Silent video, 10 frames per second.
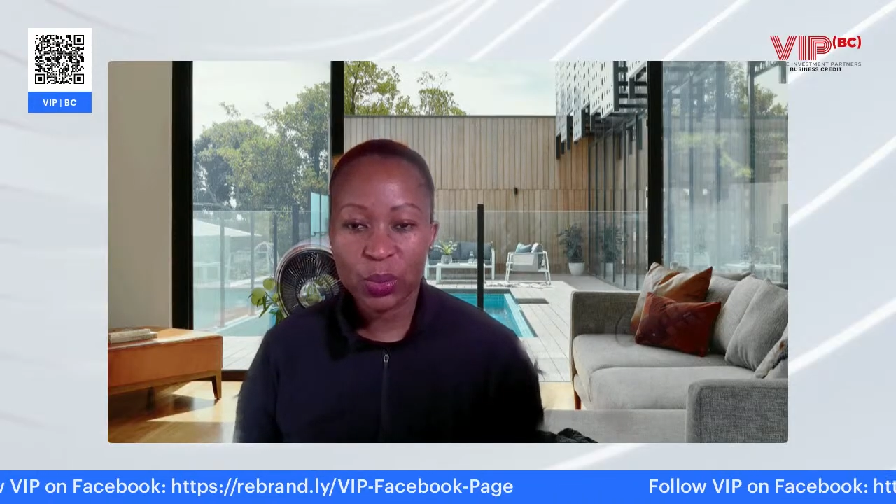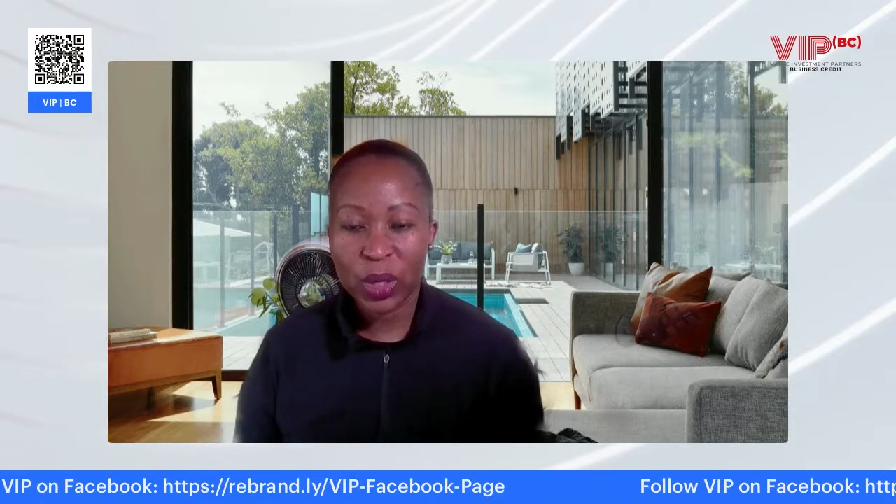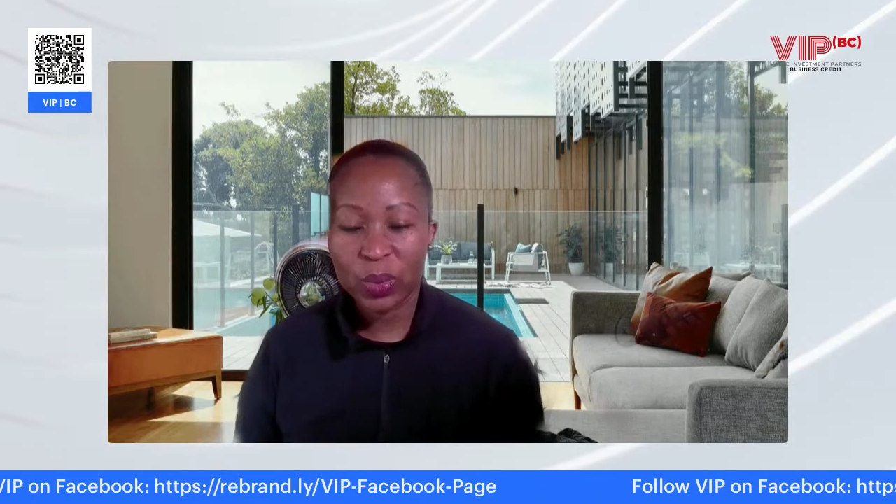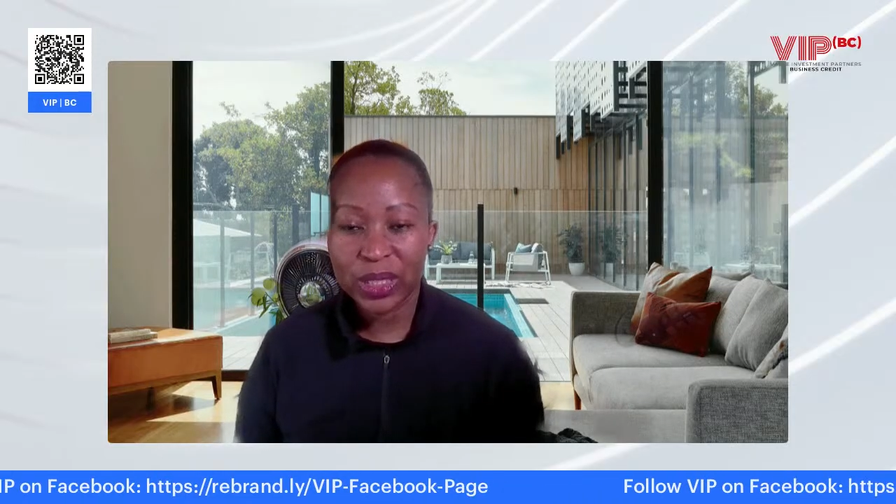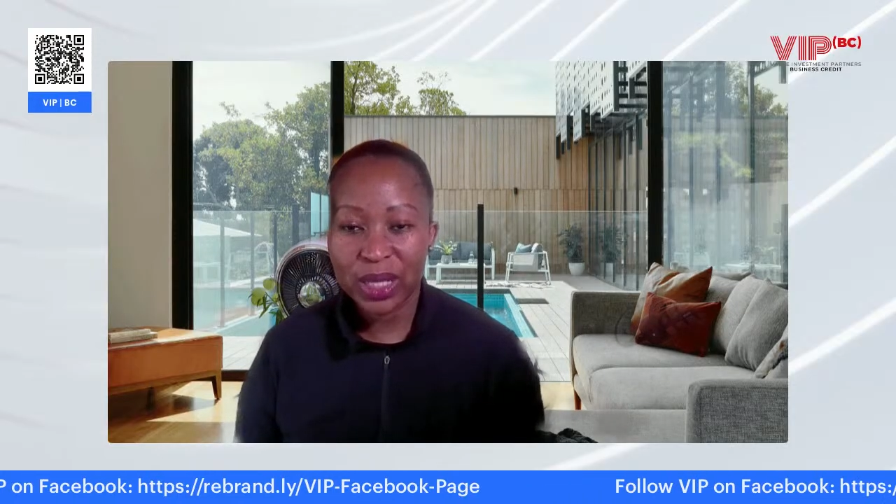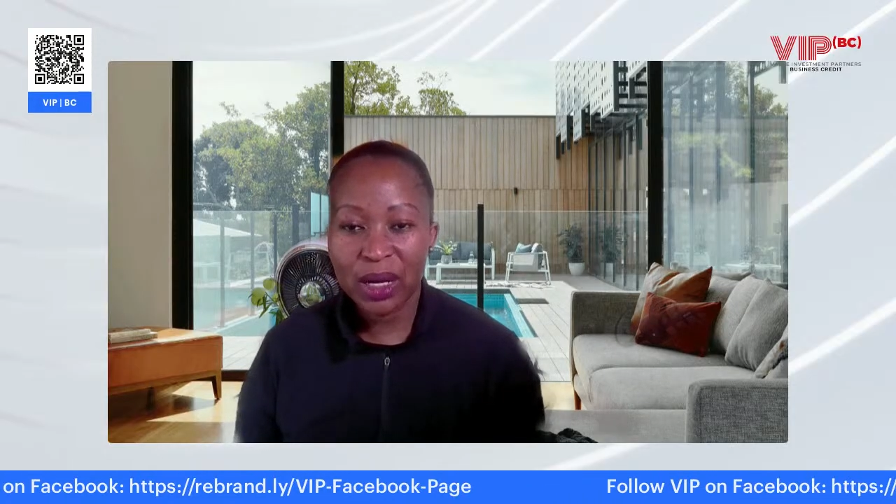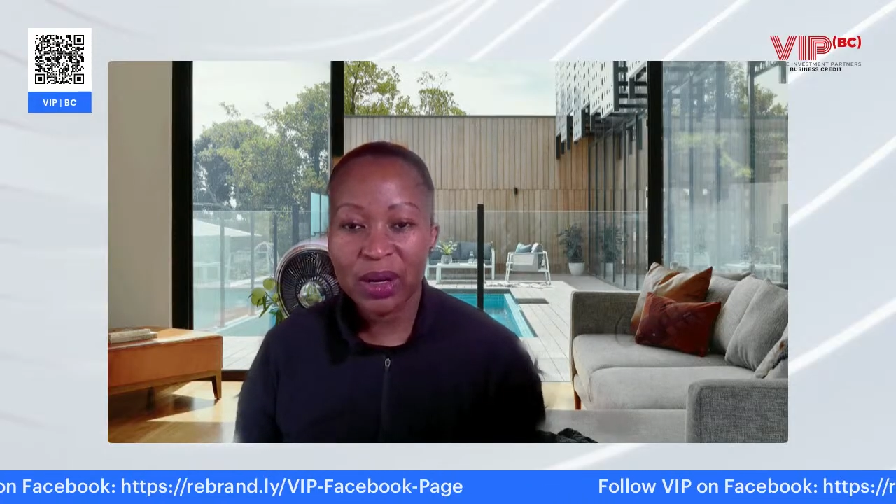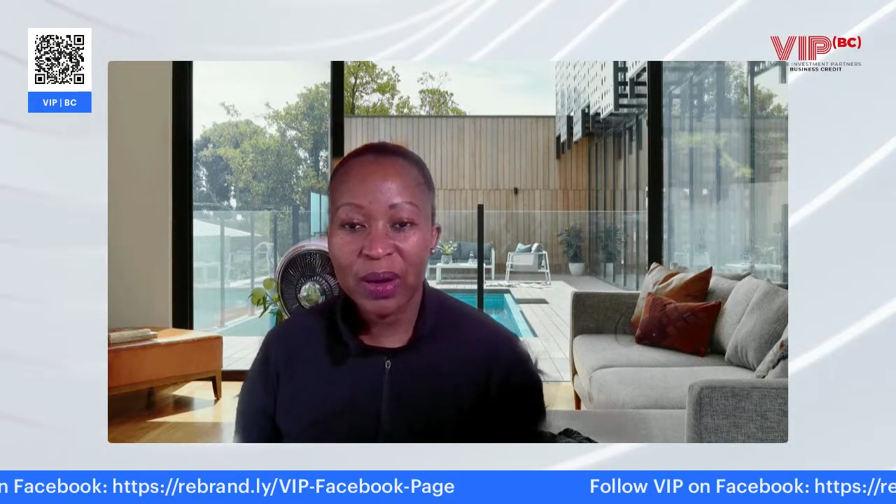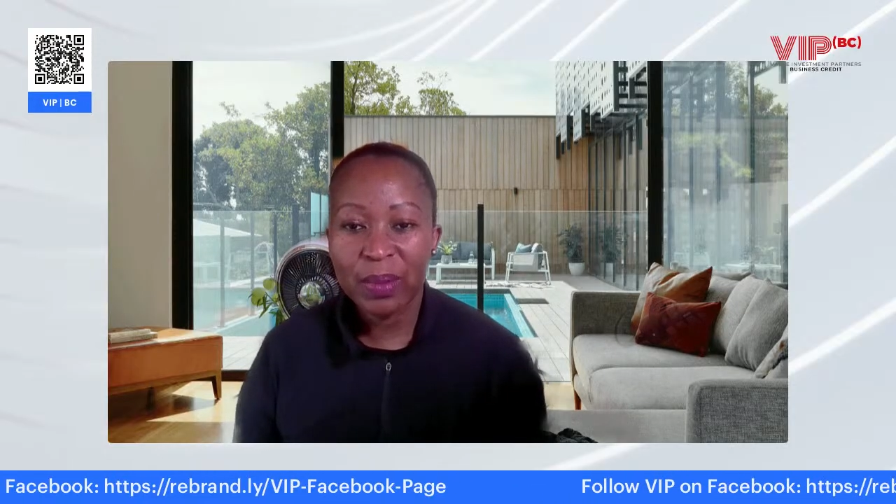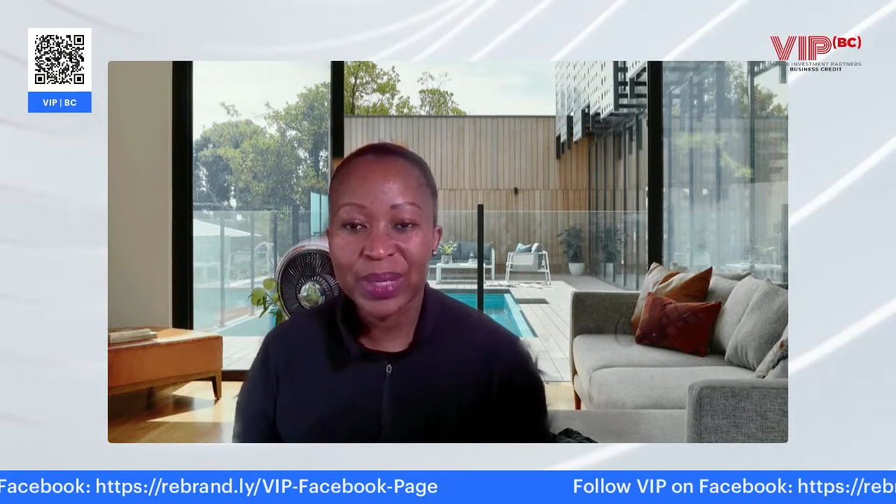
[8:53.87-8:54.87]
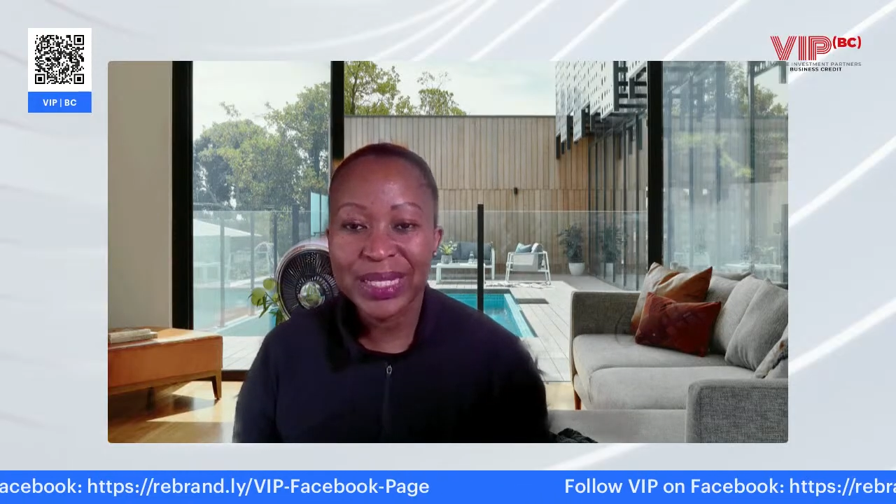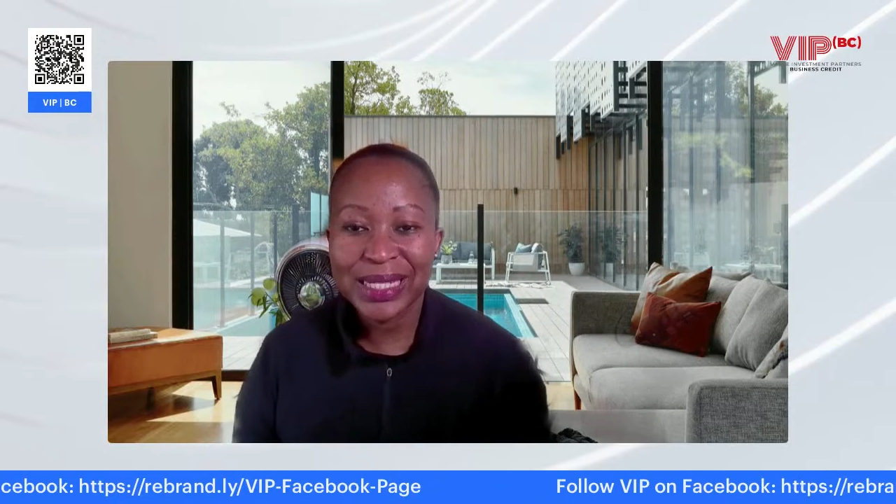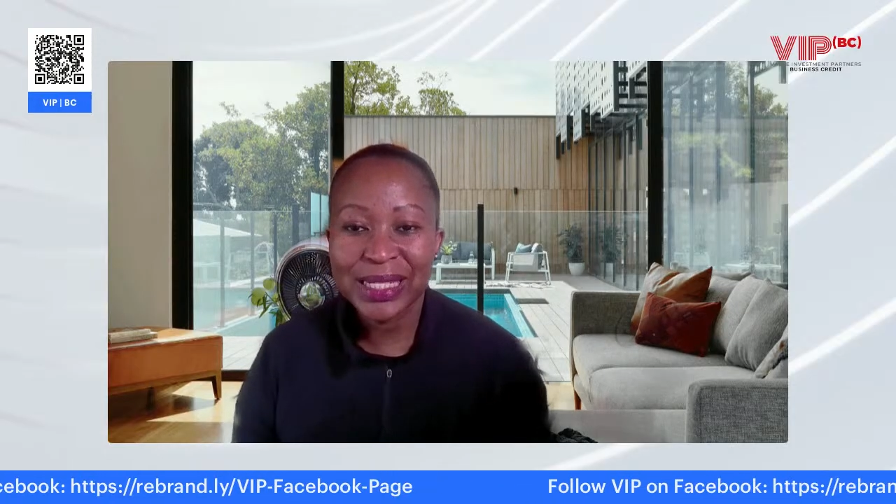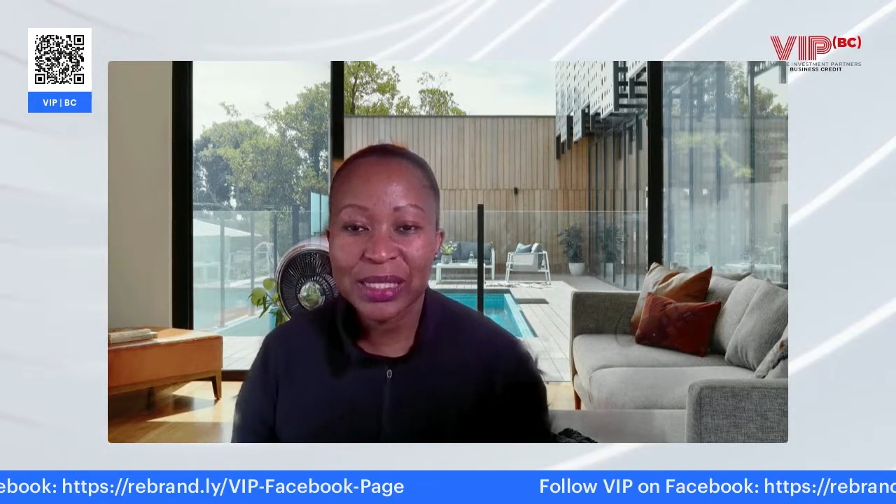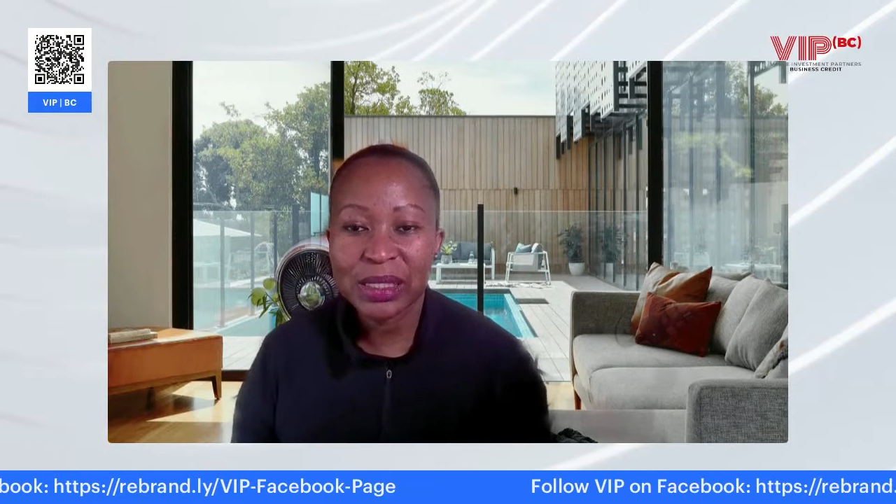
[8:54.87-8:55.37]
when we started our
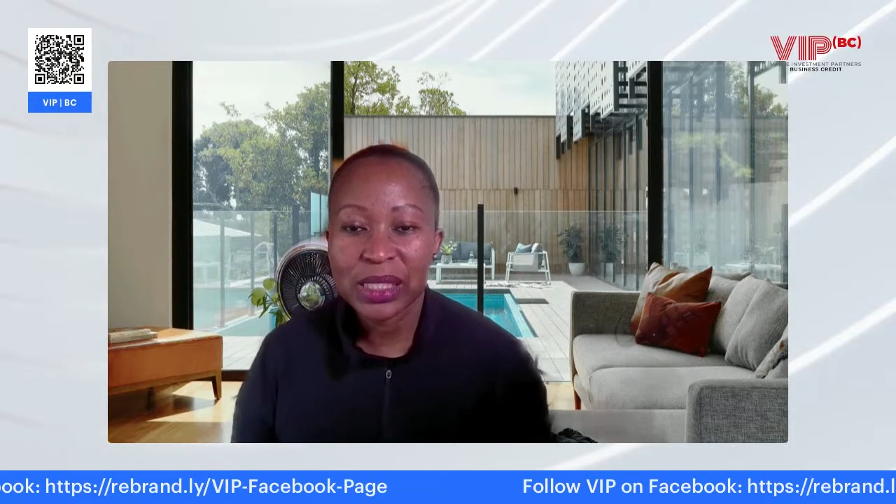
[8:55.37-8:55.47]
business,